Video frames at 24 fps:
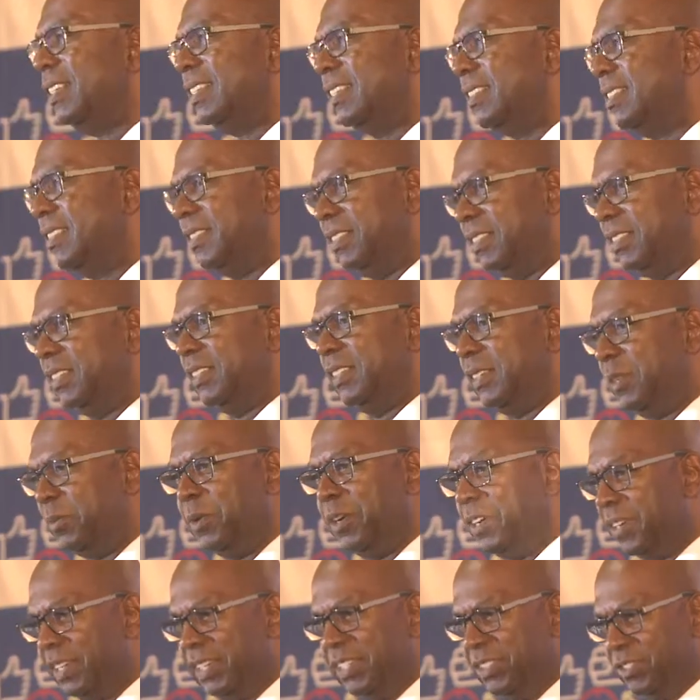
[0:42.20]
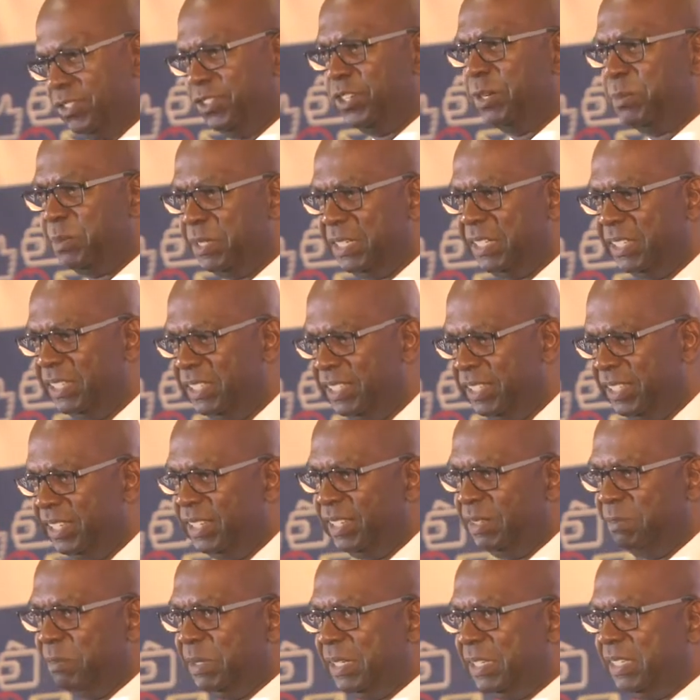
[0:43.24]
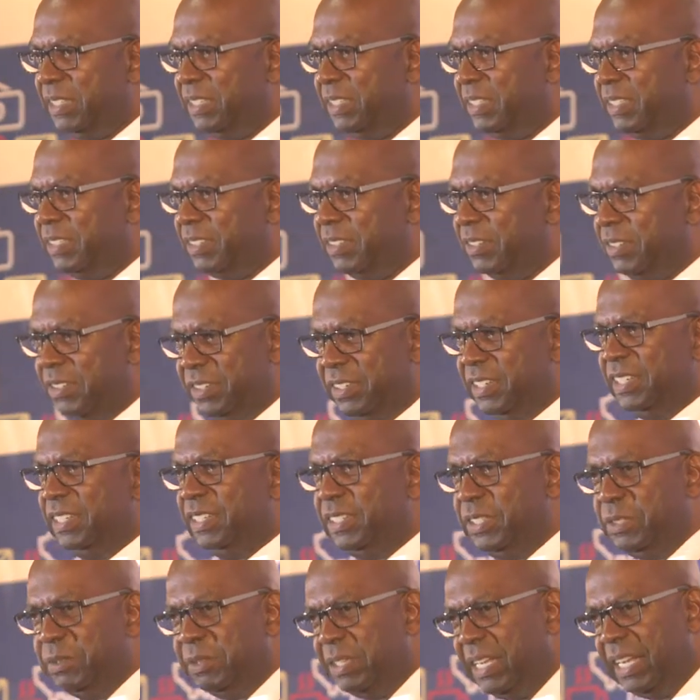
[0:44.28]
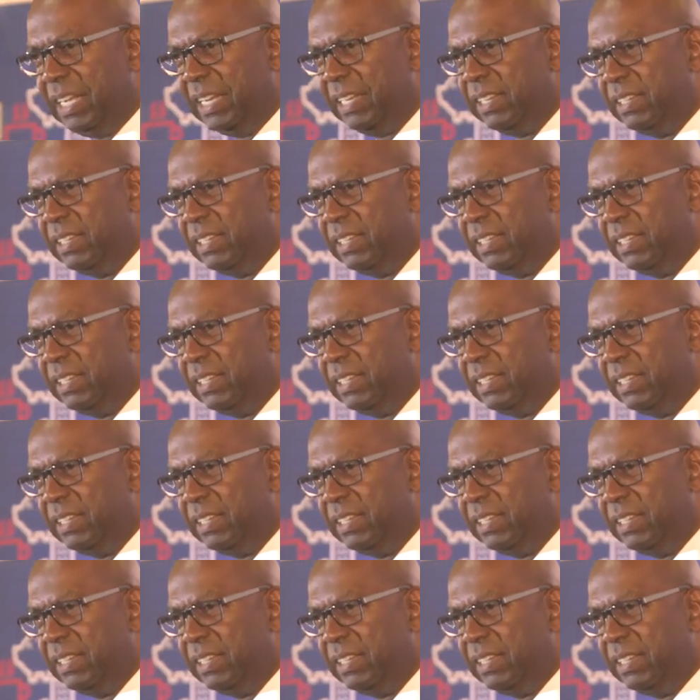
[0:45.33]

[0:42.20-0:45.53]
it's not going to work in Germany, or in the UK,